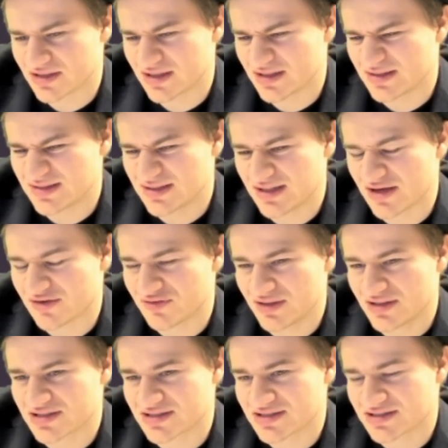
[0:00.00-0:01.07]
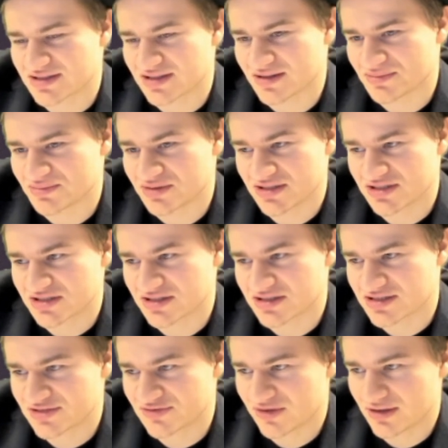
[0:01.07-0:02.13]
And indeed, I think his position
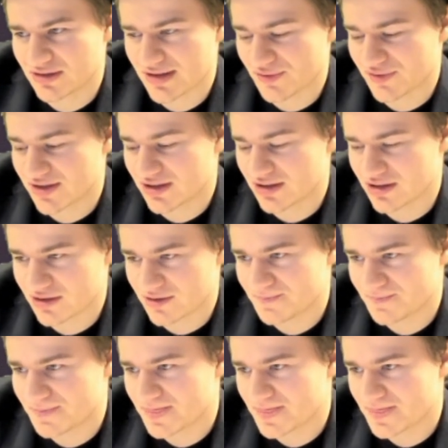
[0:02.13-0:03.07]
is fairly okay here.